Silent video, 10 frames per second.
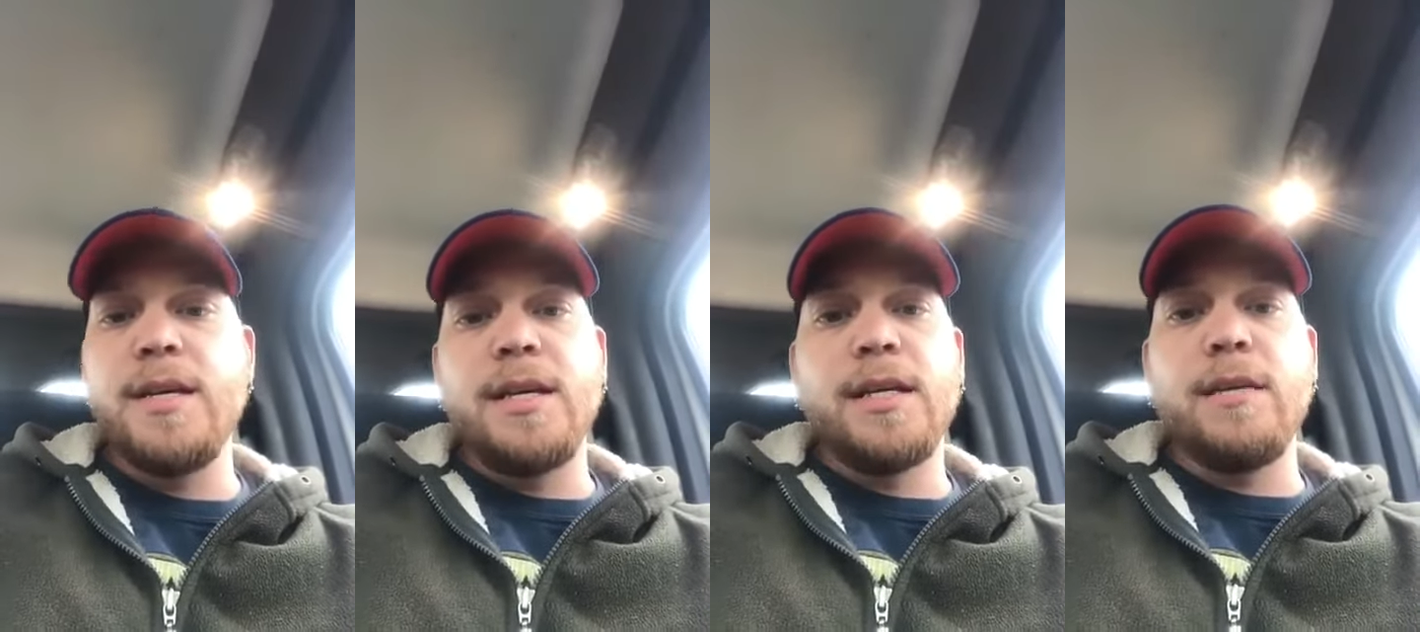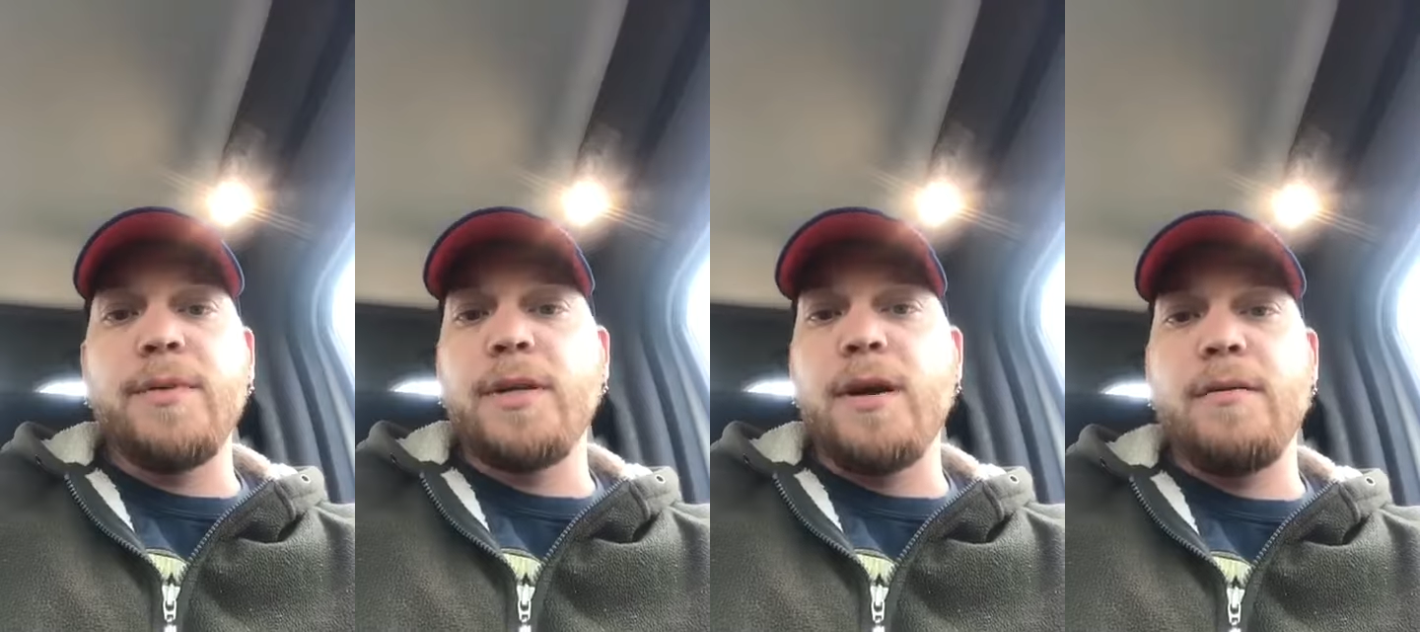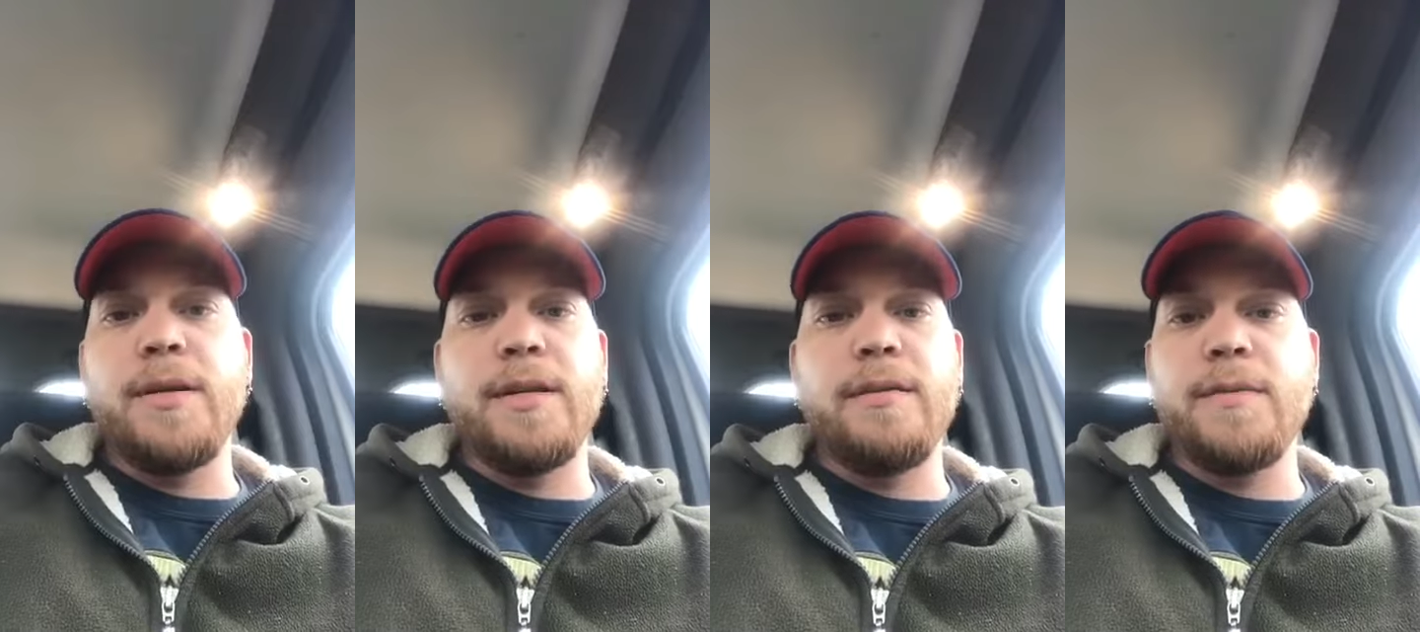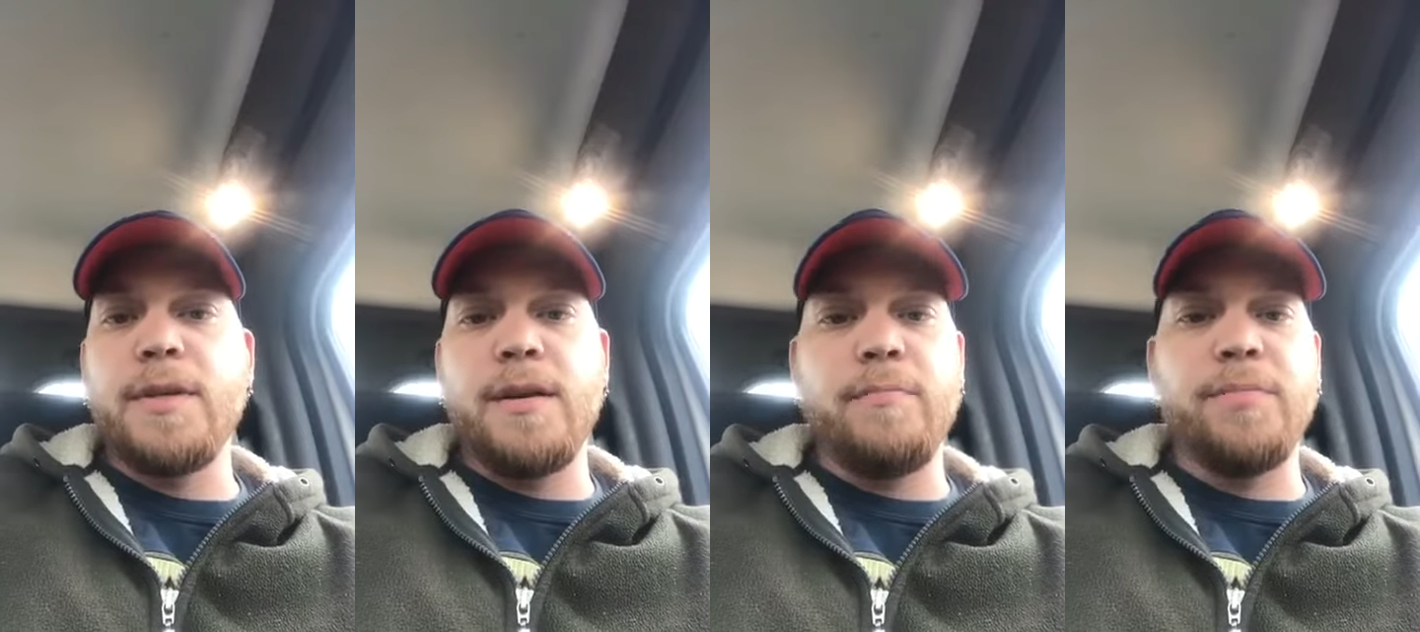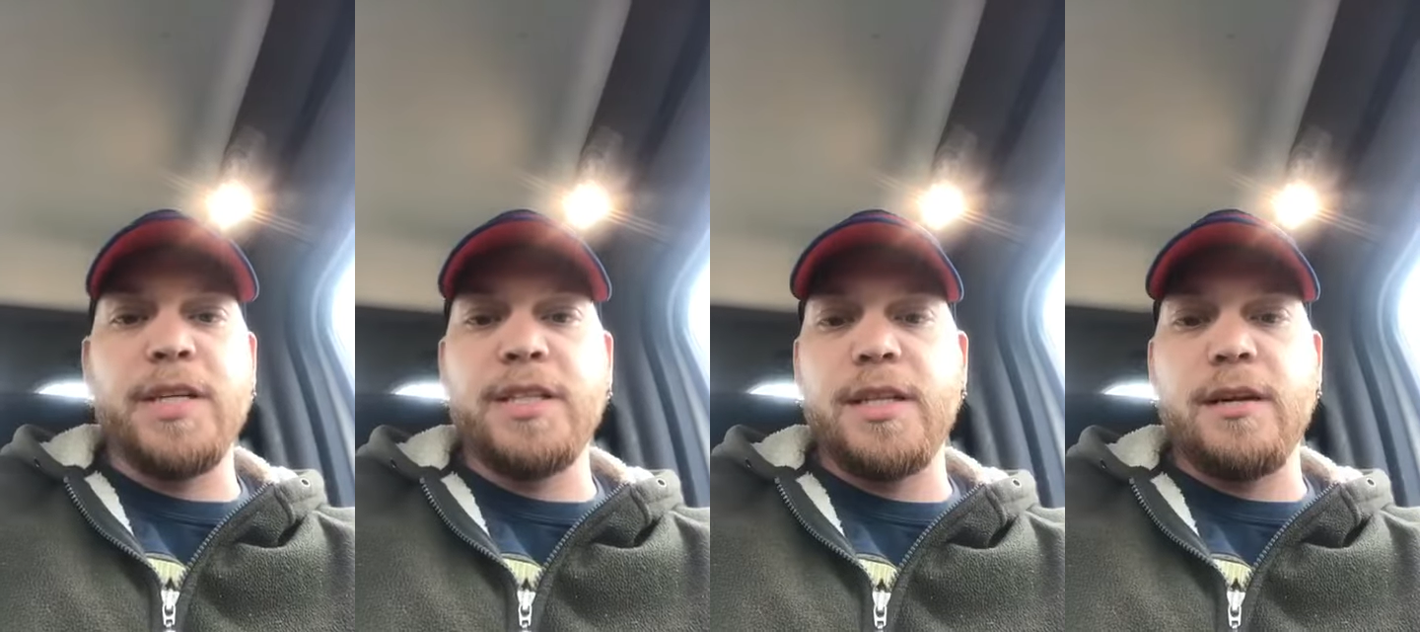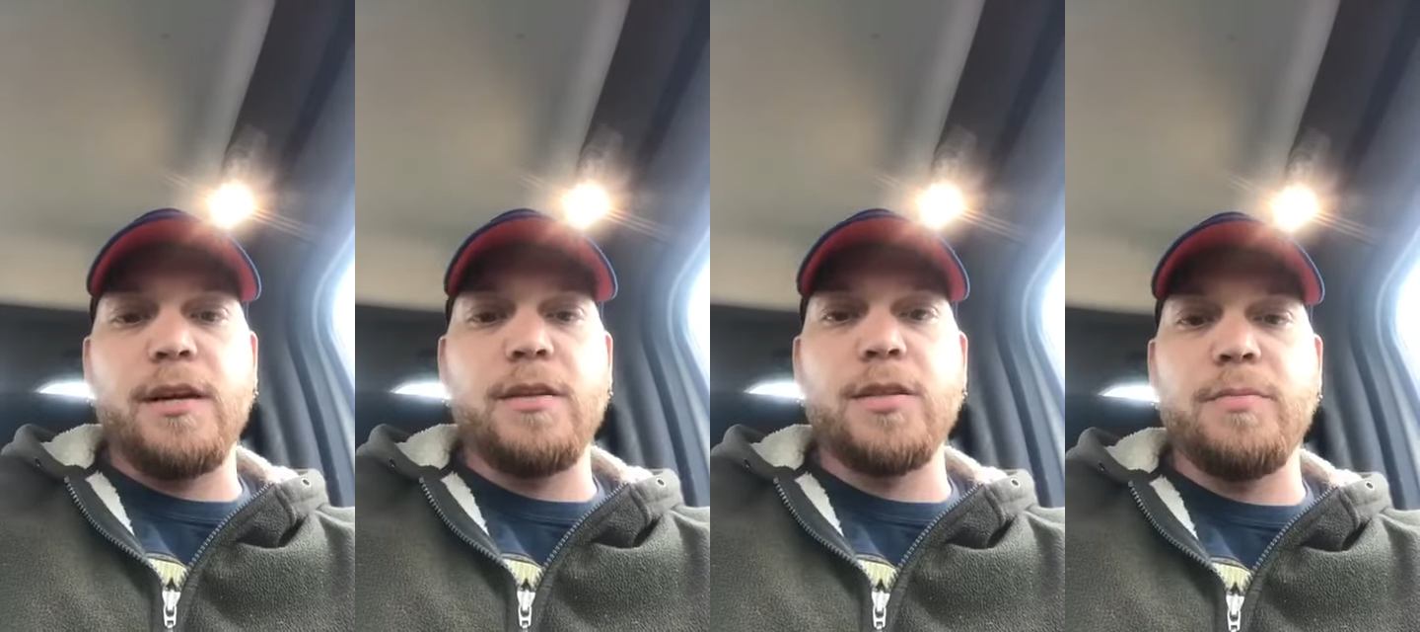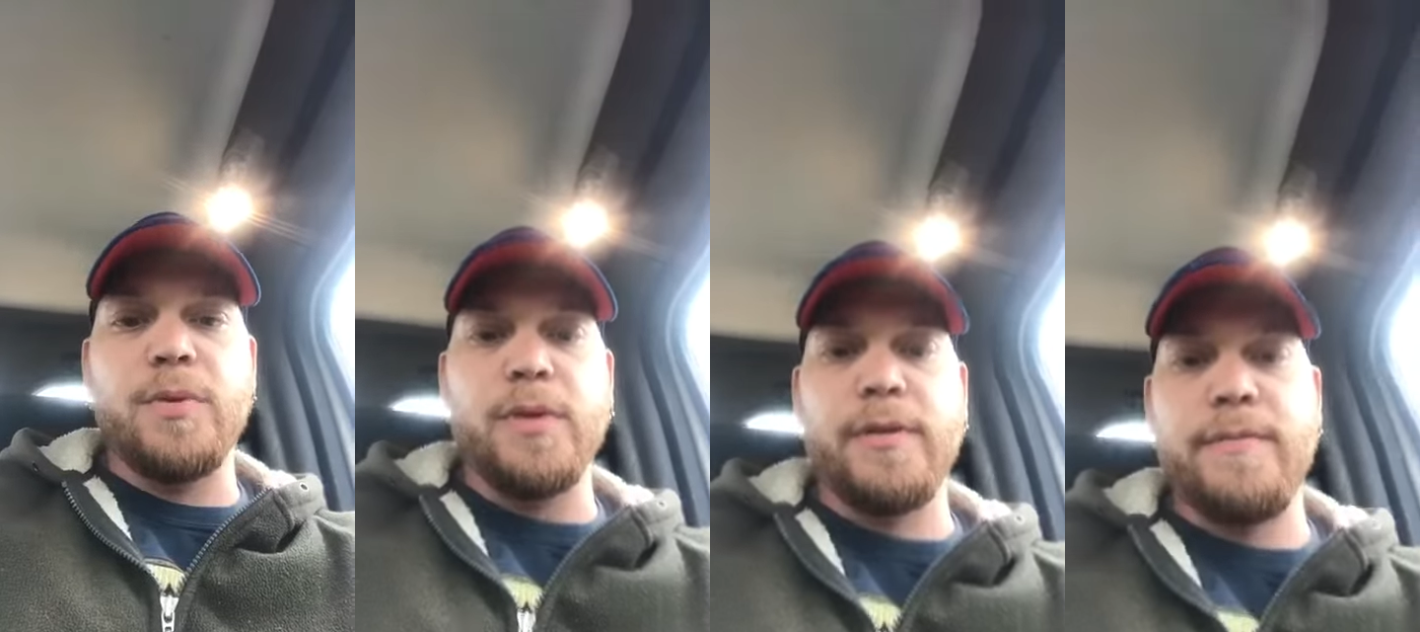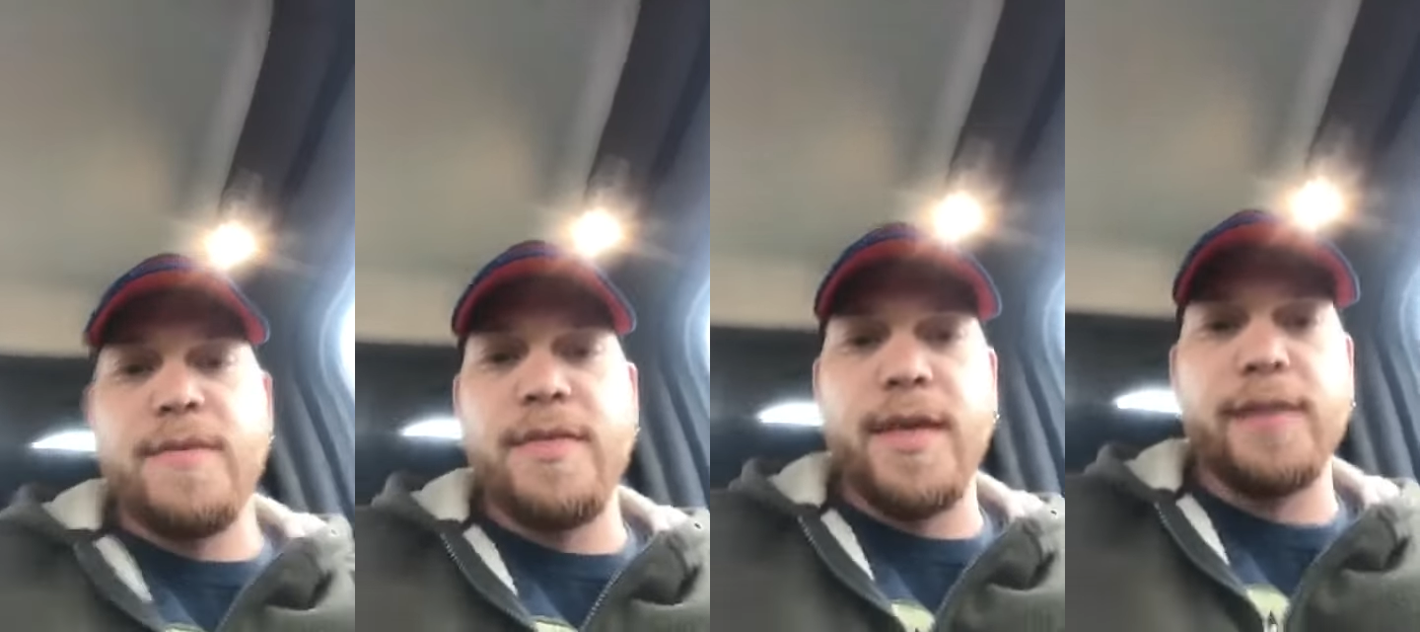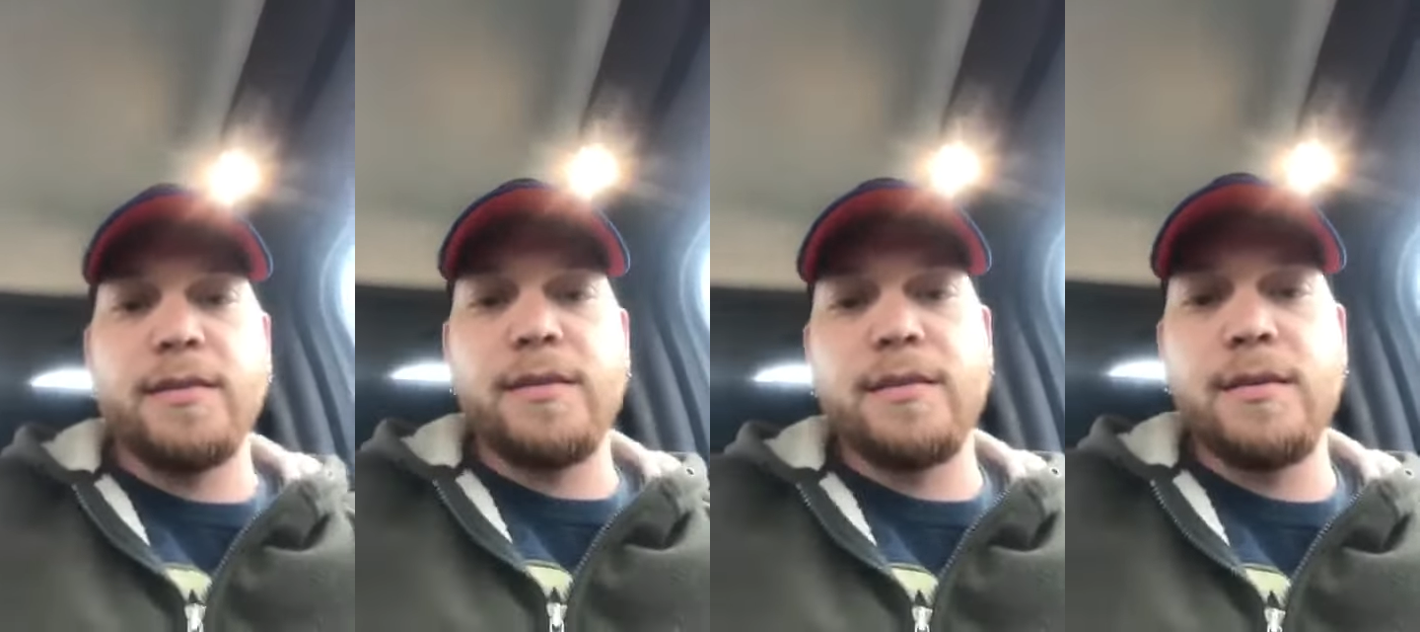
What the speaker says: Keep it going, and I appreciate all the support. Thanks.